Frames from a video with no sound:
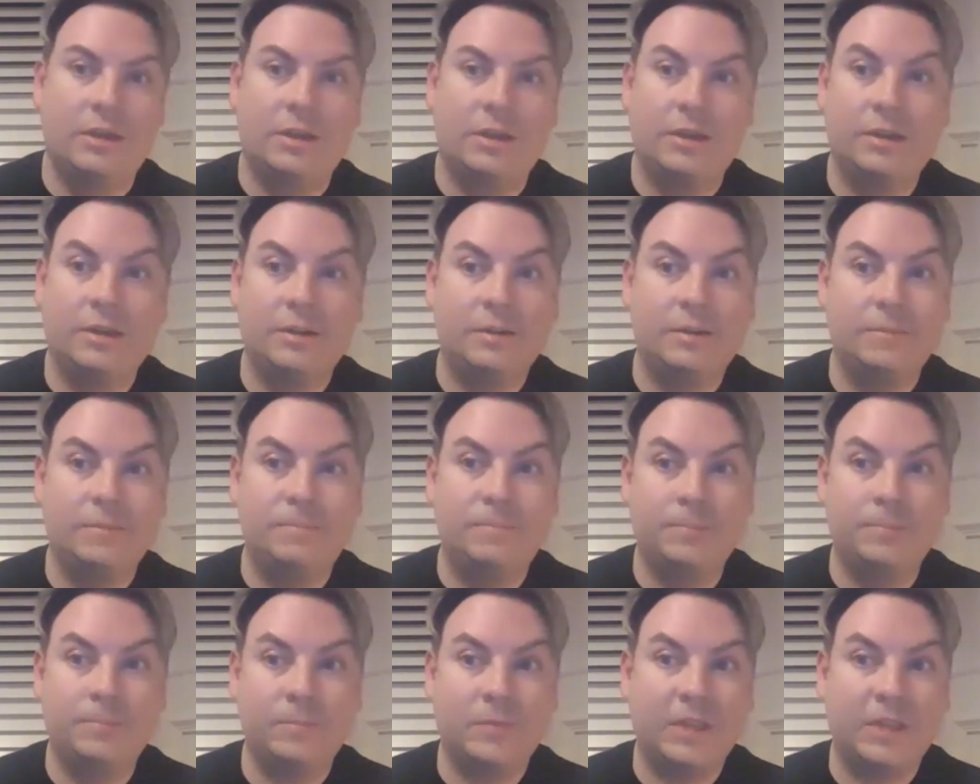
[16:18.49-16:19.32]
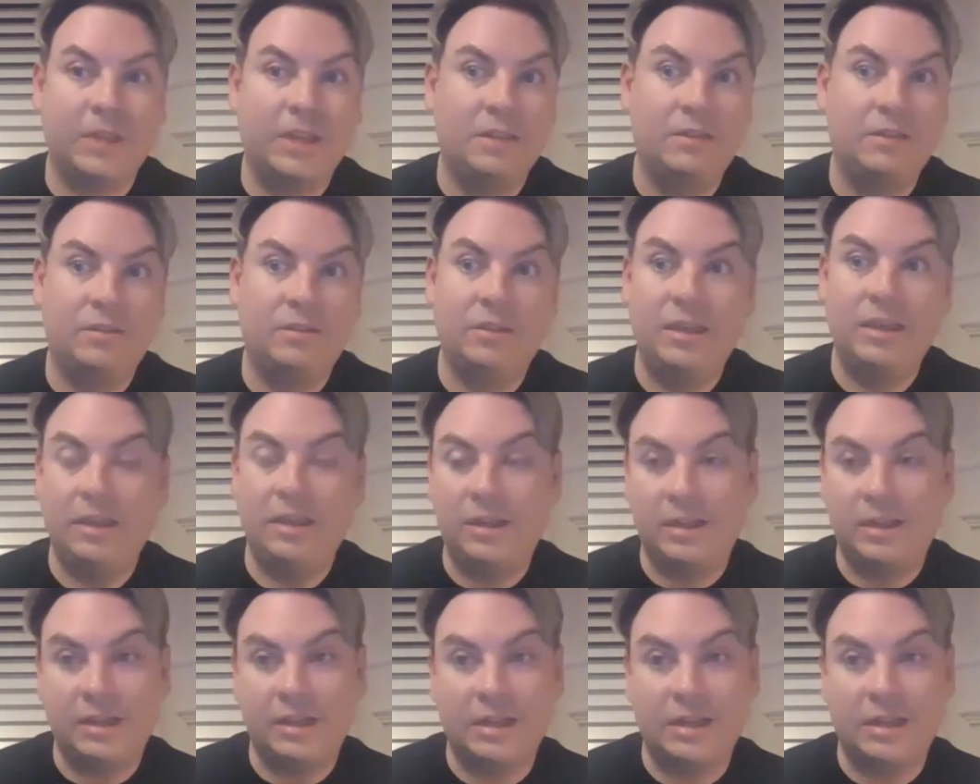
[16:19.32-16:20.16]
In
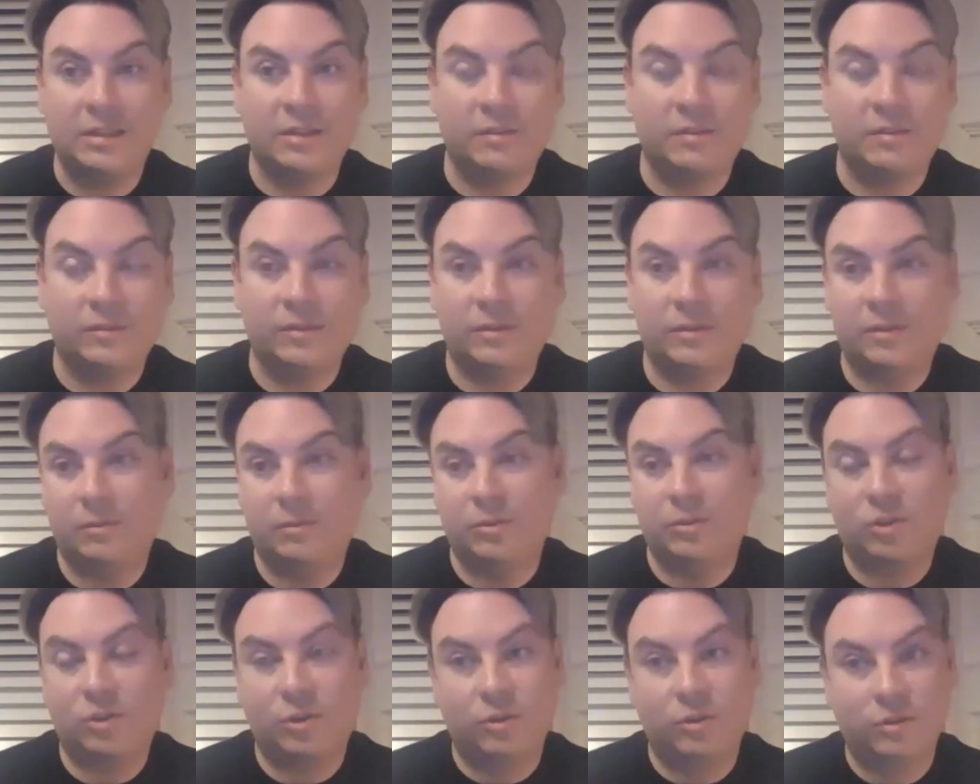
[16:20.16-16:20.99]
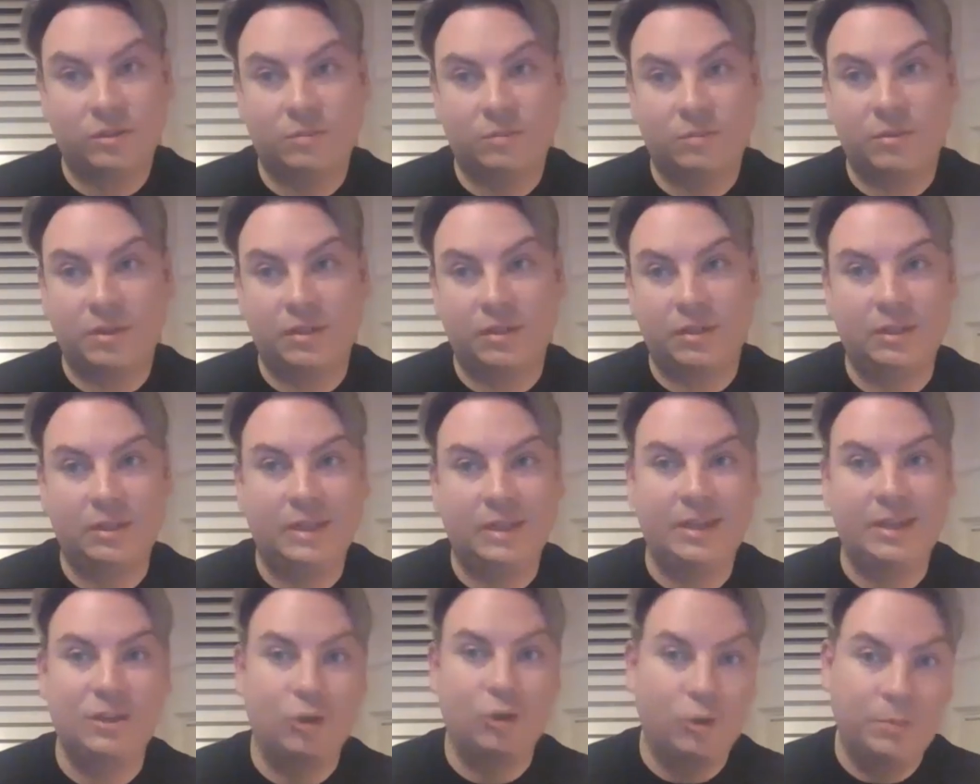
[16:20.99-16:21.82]
theory, I guess if it was caused by
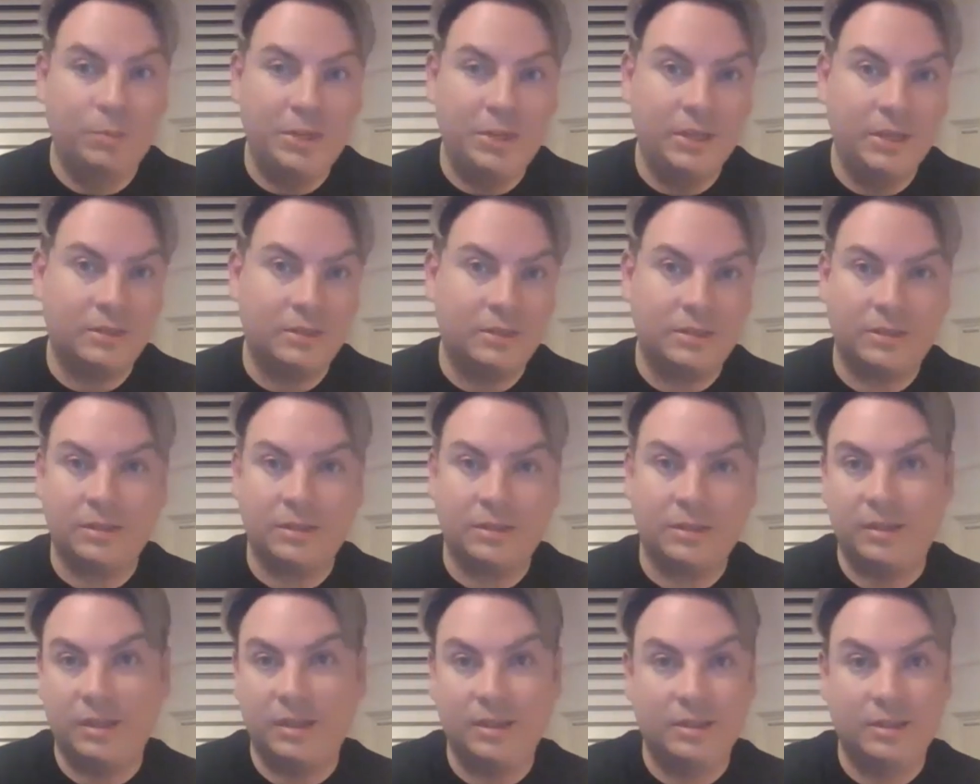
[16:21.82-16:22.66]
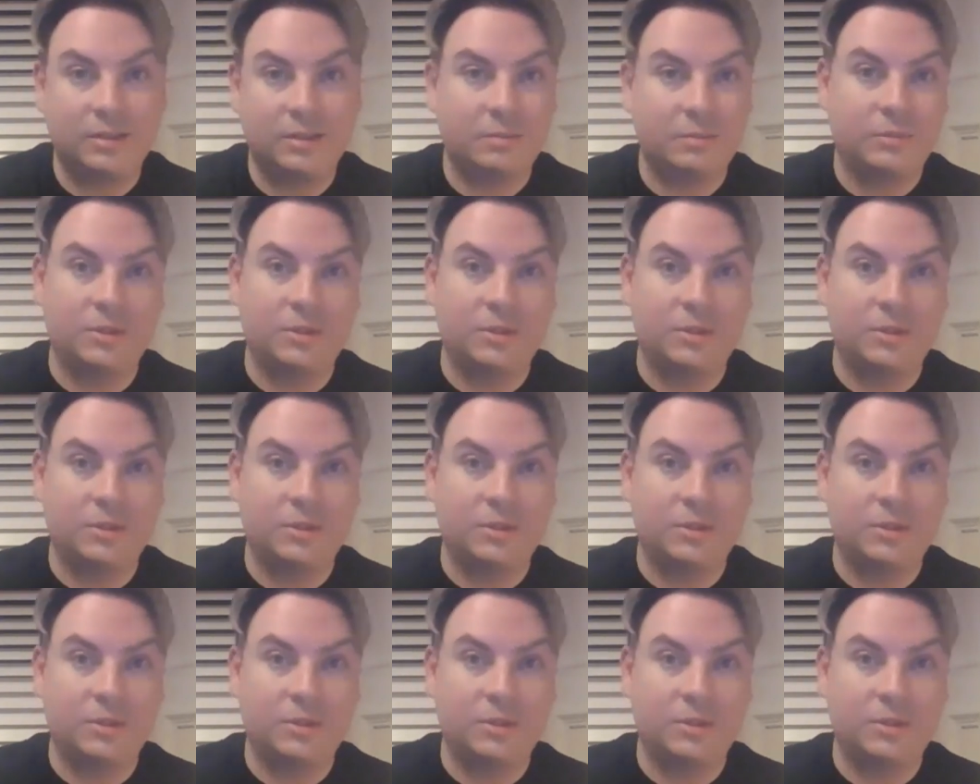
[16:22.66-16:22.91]
taking opiates, then yes.